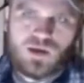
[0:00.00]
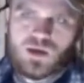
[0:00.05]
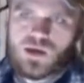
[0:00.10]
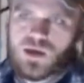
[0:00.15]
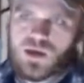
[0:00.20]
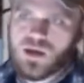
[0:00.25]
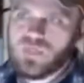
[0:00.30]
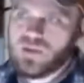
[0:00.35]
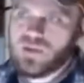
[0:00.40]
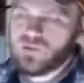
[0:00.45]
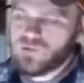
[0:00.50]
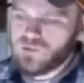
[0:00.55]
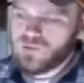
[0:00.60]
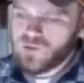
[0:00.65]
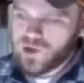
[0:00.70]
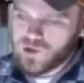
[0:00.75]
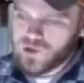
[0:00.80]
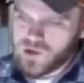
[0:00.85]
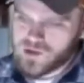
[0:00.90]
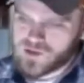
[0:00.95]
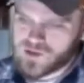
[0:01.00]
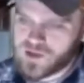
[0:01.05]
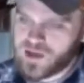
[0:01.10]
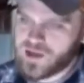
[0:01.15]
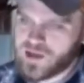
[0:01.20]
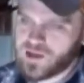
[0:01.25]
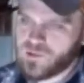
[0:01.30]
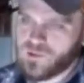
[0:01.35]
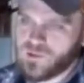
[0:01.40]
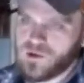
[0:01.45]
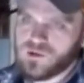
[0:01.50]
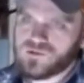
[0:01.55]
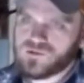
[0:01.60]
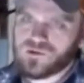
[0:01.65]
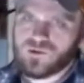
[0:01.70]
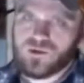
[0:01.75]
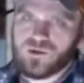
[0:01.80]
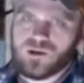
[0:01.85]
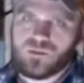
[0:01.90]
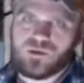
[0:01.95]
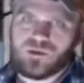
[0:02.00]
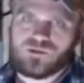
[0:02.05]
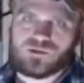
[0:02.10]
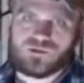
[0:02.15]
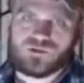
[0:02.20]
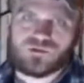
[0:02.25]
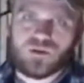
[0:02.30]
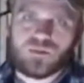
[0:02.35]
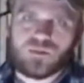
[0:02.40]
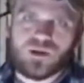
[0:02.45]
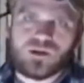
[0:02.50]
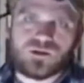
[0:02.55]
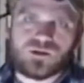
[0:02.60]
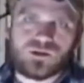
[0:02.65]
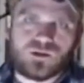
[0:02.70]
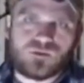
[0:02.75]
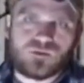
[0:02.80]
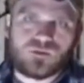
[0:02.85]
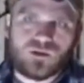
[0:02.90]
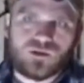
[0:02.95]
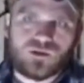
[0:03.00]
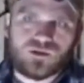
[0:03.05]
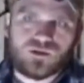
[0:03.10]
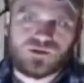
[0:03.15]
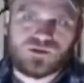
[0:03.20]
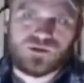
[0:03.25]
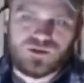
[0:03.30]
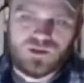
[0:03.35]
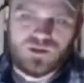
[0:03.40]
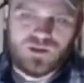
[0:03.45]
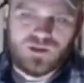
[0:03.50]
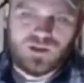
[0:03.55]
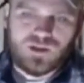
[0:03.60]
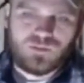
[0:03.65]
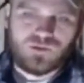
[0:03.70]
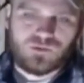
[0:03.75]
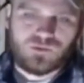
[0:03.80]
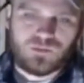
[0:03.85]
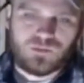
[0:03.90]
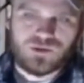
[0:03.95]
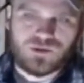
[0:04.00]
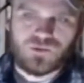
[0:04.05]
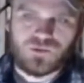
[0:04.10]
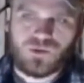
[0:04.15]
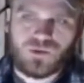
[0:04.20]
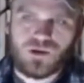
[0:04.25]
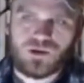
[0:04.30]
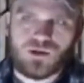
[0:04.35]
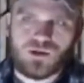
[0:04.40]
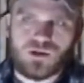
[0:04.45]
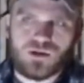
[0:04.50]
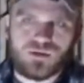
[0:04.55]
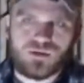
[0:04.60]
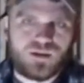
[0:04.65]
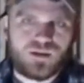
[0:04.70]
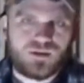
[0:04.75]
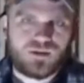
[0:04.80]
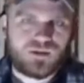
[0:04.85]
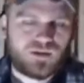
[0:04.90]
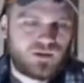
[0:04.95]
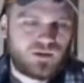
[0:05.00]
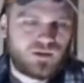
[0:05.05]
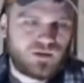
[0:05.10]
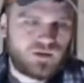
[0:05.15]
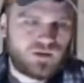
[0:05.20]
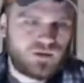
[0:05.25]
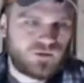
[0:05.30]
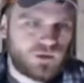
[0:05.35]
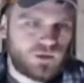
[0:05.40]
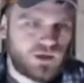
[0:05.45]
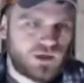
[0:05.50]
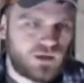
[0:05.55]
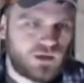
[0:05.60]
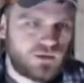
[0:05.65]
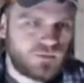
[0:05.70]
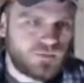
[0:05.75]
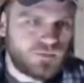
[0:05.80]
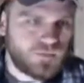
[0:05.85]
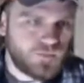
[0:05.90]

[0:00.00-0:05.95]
And then when we do our siding, we'll also run a piece of drip edge over just to try and keep as much water out of that area as we can.